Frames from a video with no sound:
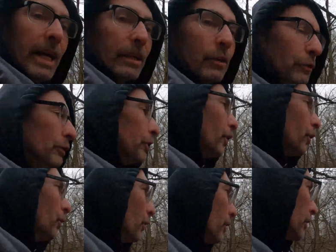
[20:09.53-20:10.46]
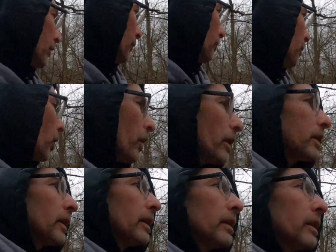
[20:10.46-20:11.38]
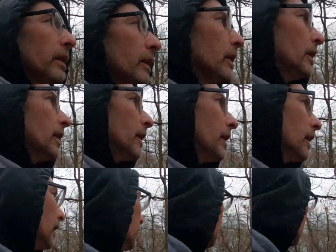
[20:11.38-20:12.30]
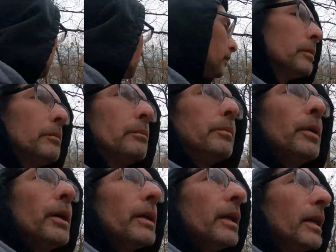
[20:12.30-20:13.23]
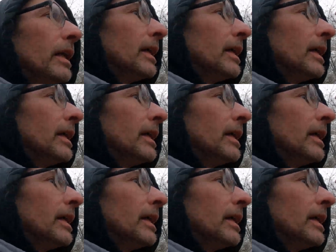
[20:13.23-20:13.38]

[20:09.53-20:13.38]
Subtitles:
don't know the park. But